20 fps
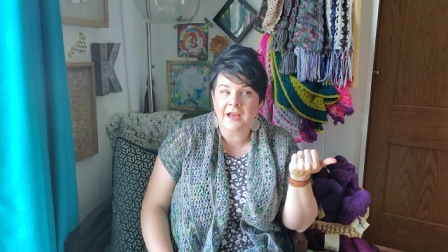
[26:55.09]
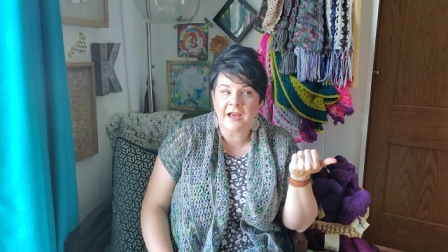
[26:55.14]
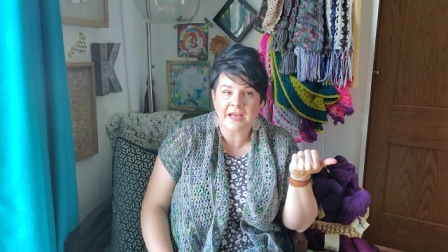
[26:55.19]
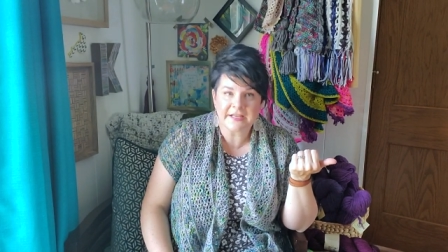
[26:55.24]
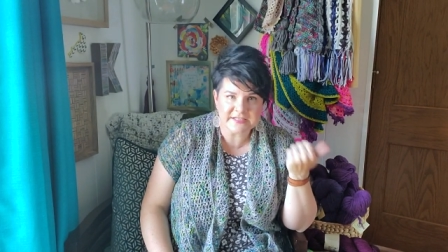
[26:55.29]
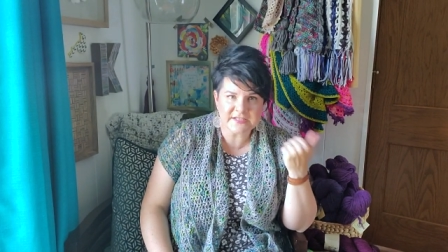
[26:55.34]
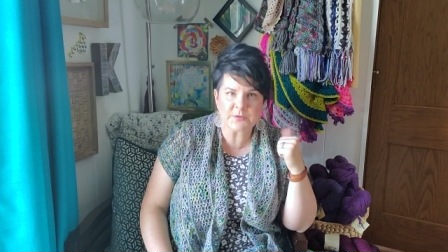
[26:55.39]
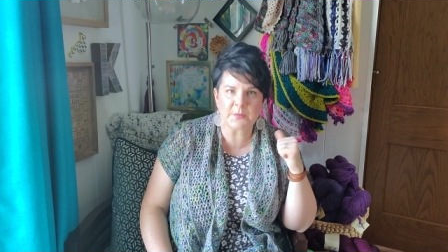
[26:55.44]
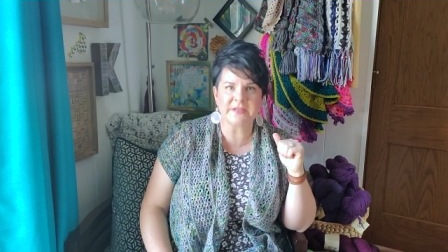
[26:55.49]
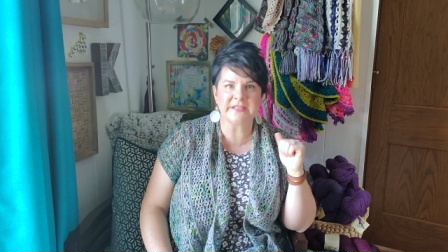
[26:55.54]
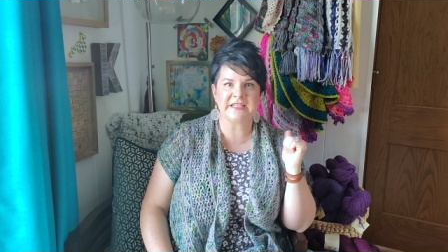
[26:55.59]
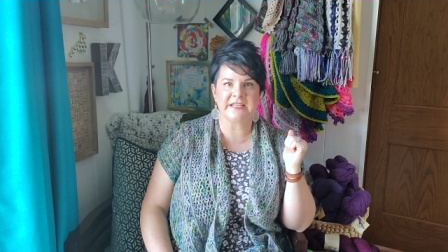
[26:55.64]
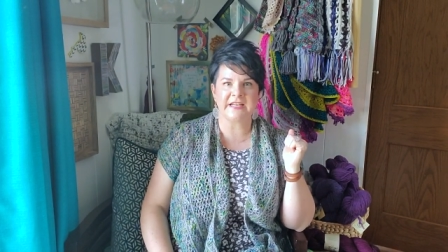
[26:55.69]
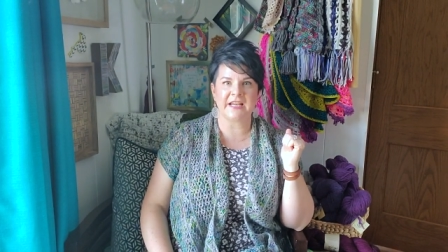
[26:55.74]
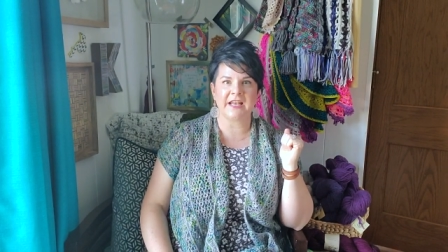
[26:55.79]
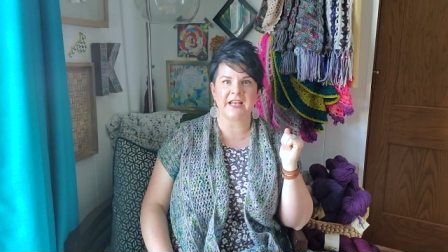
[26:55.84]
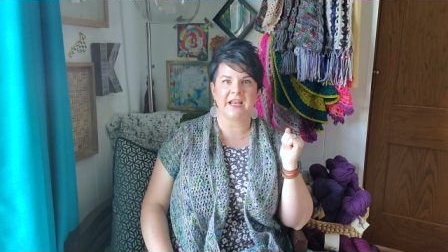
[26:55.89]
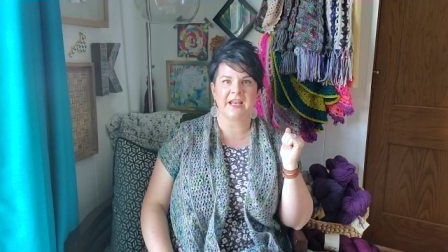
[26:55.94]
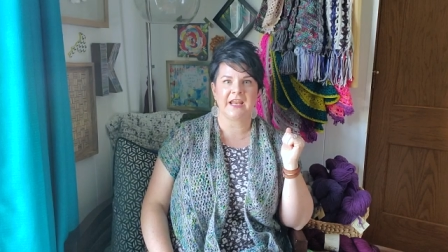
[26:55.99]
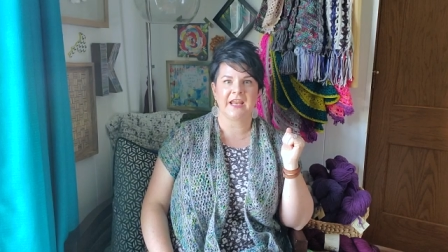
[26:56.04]
And so I did
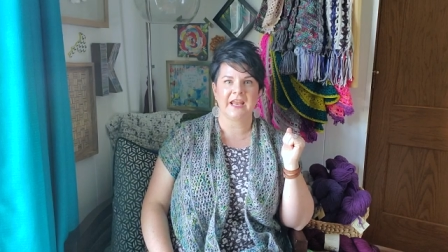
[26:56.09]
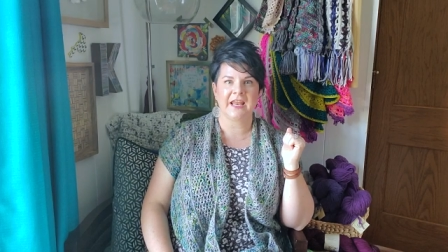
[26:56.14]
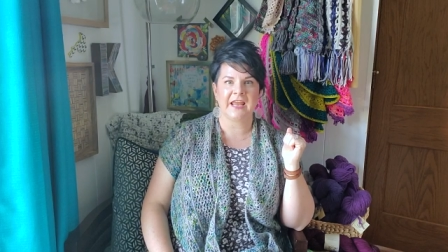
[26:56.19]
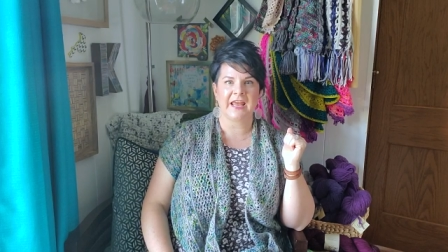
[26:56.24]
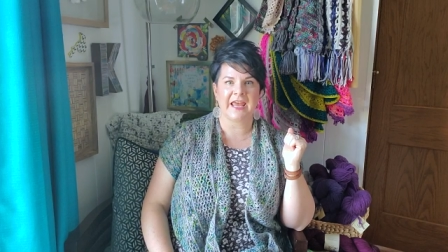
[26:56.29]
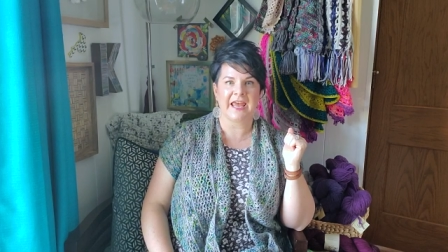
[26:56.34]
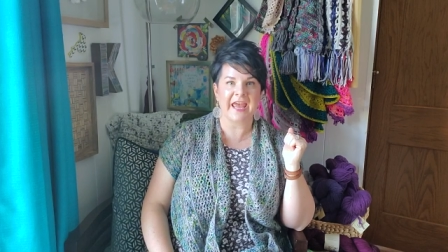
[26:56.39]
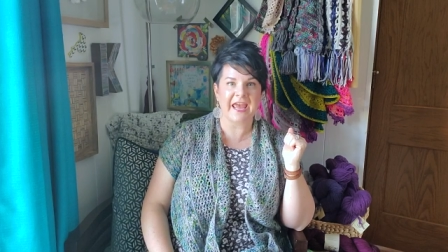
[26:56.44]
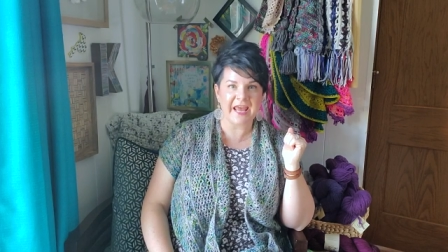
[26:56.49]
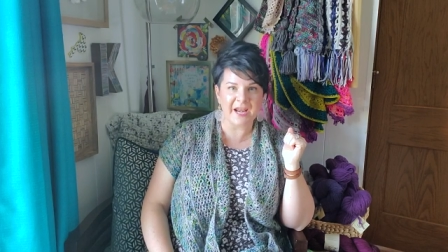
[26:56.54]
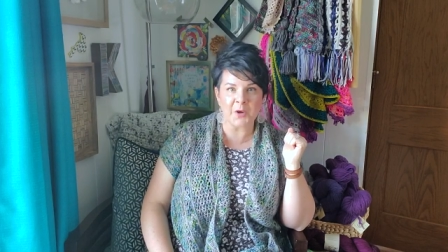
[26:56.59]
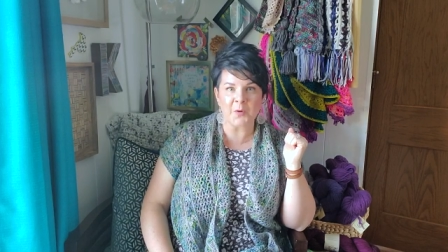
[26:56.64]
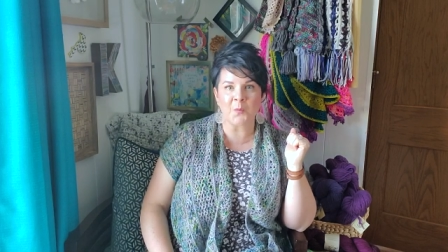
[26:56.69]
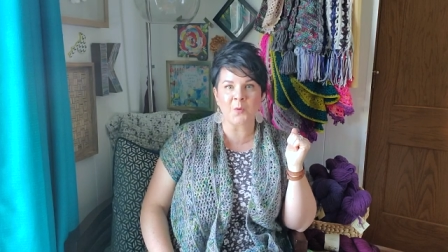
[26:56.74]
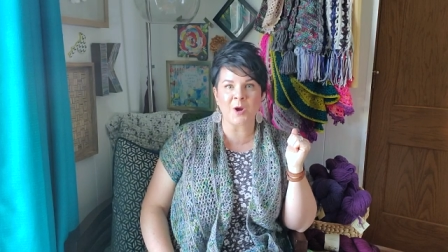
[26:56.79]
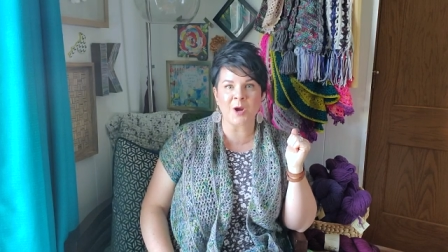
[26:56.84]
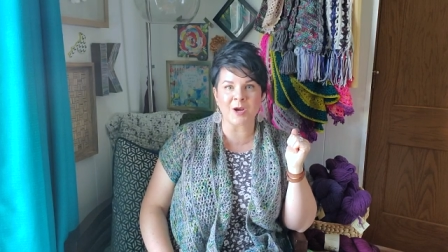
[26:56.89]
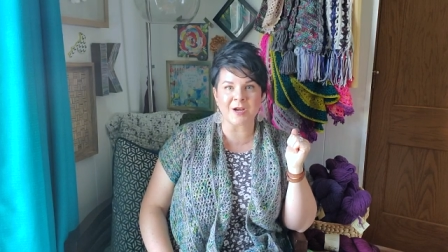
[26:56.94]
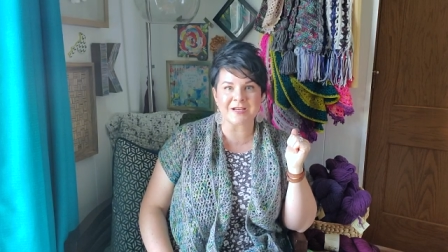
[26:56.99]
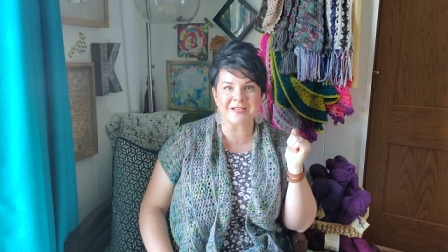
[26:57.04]
it. And it
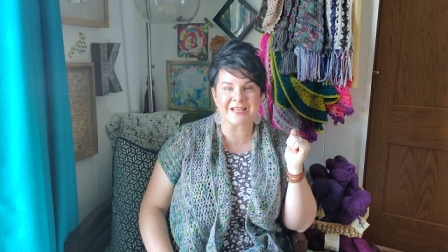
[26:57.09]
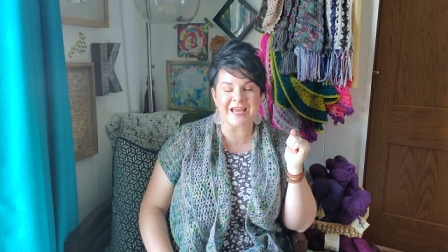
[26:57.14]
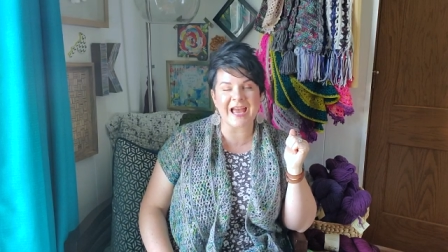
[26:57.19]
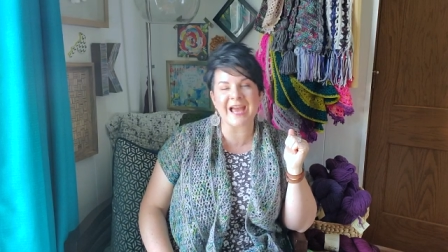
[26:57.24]
worked.